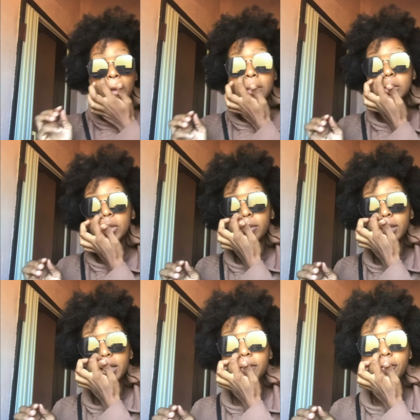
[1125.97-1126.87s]
so let me
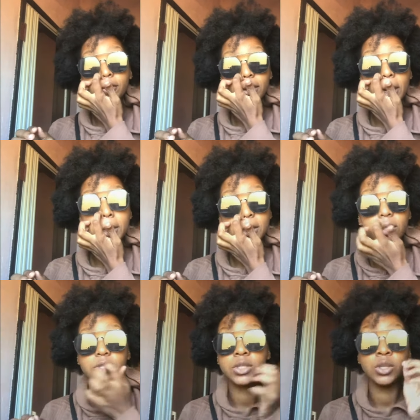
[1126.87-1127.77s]
leave guys
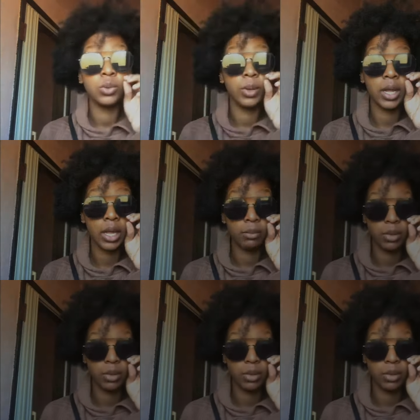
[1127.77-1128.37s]
i'll see you when i come